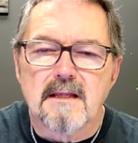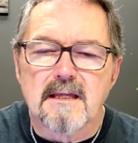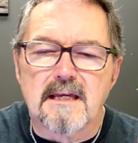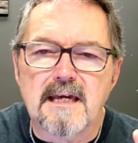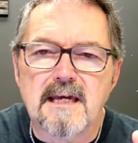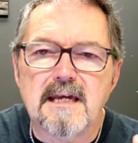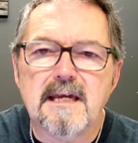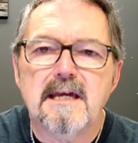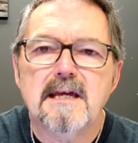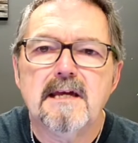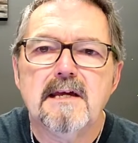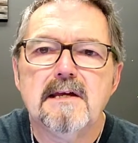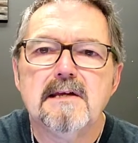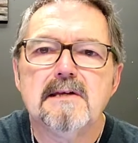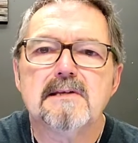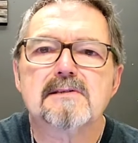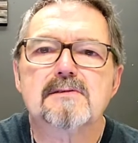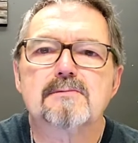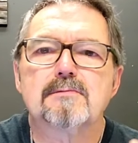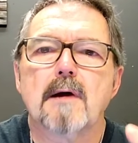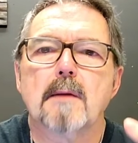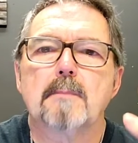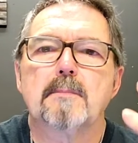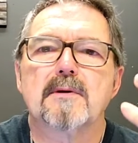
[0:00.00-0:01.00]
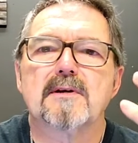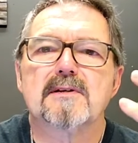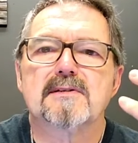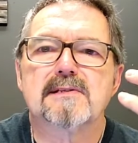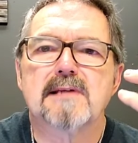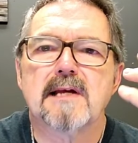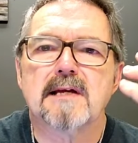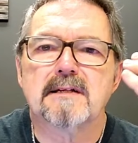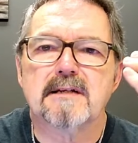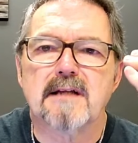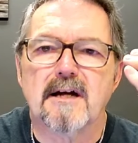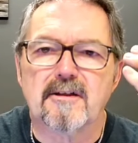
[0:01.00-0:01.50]
Keys
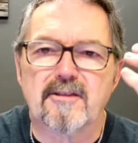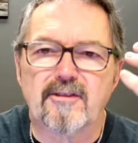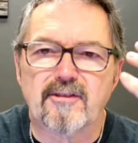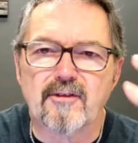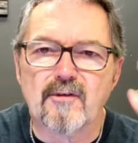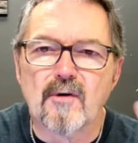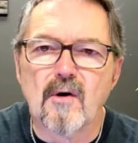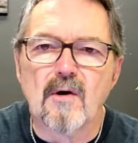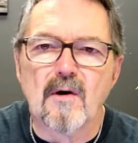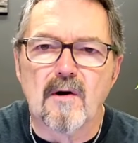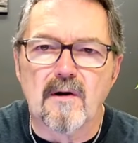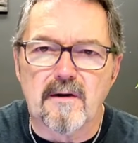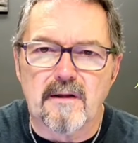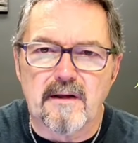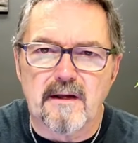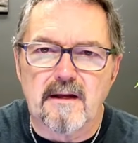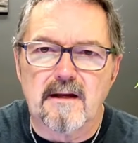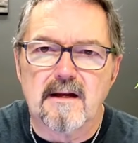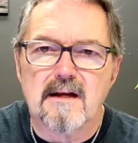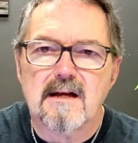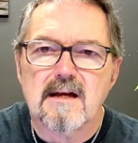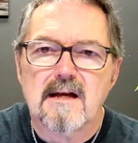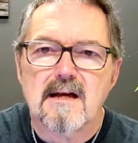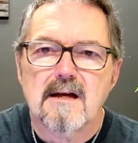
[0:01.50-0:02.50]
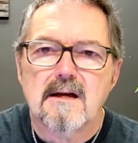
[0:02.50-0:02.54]
represent authority.